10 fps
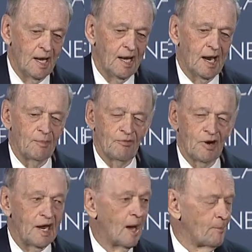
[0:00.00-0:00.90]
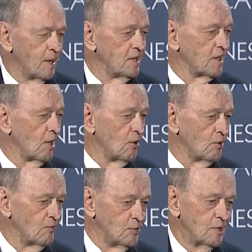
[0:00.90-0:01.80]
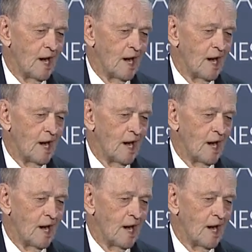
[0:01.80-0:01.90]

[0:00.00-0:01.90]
And I'm very happy that all of you